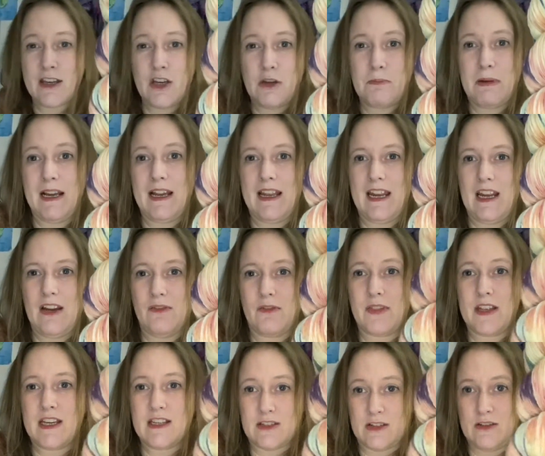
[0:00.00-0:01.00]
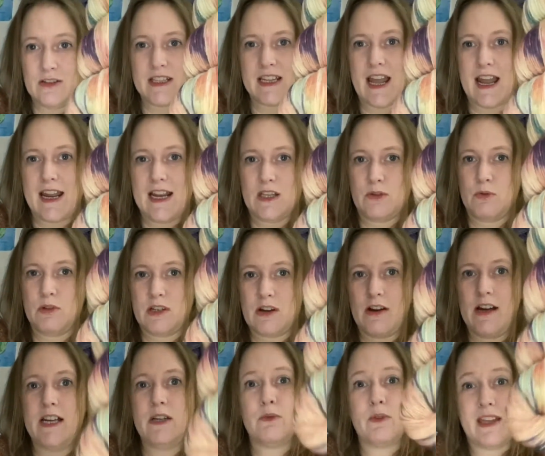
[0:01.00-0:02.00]
you believe these 2 skeins were
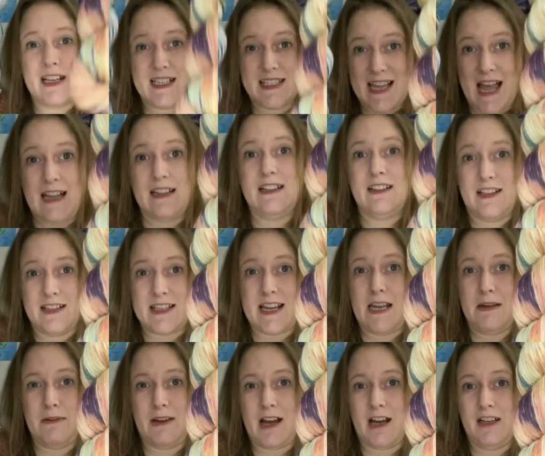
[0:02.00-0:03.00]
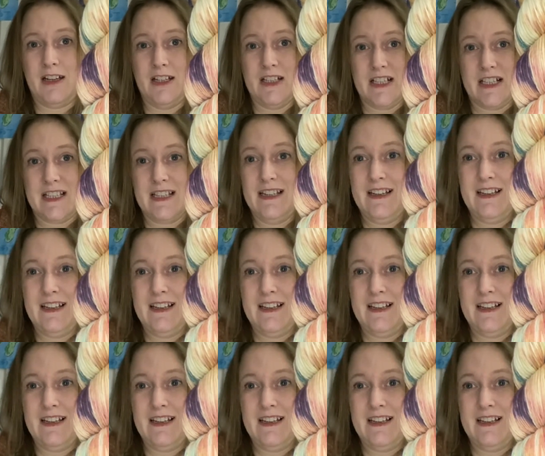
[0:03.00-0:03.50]
dyed with exactly the same colours?